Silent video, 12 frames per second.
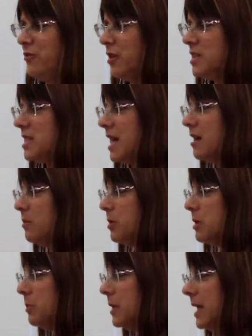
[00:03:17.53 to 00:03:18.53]
can fix that. I'll
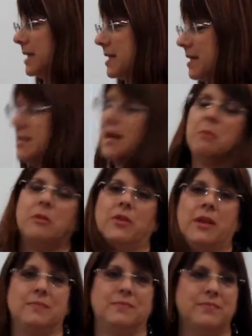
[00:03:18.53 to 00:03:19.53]
put a plant on top
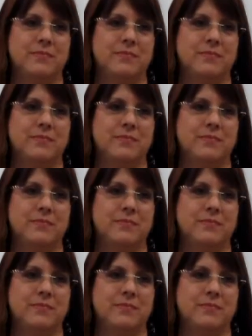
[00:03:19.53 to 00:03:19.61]
of it.